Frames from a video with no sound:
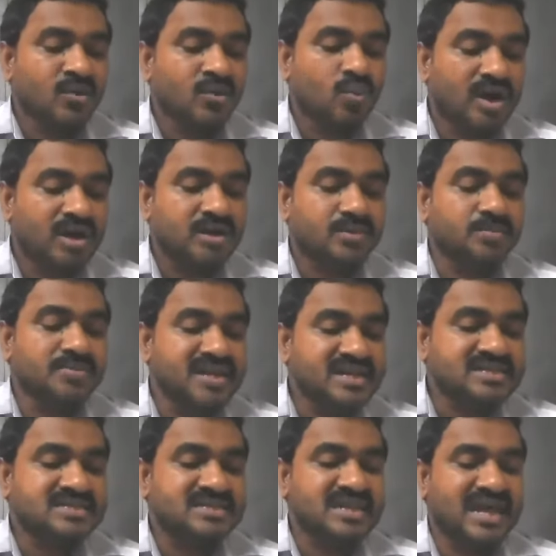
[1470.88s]
what
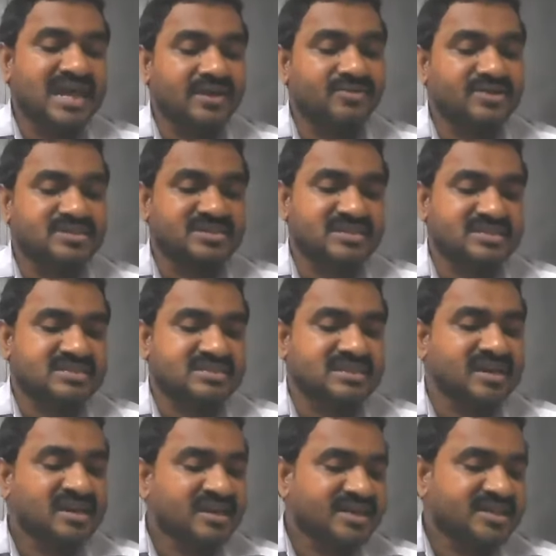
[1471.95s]
makes languages
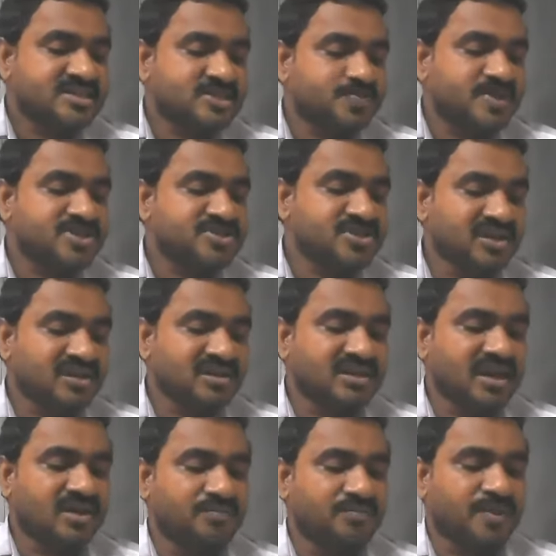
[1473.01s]
a special
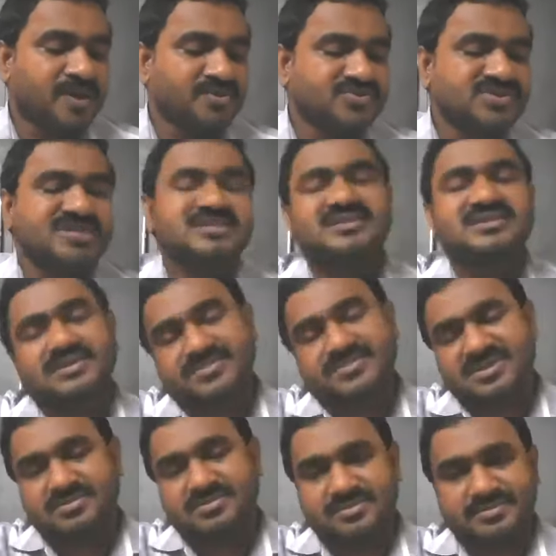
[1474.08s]
type of
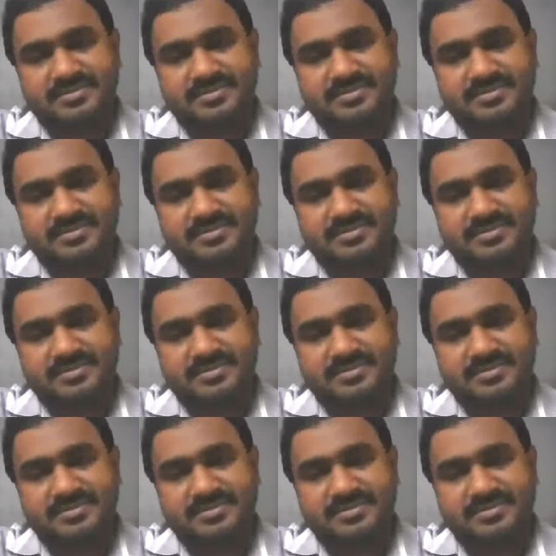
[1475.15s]
systems.